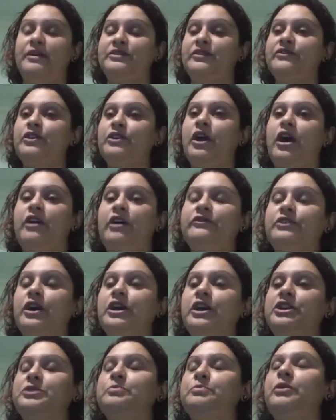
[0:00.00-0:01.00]
I've
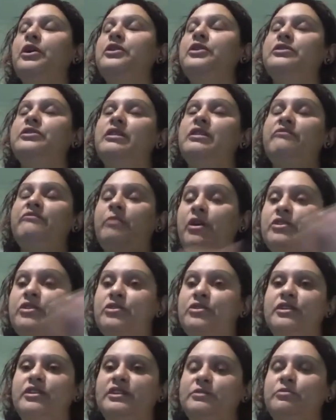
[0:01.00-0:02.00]
coached both. They've both
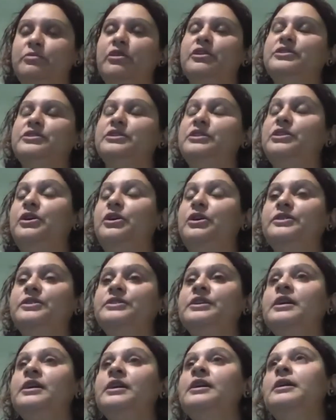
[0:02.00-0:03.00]
got its pros and cons.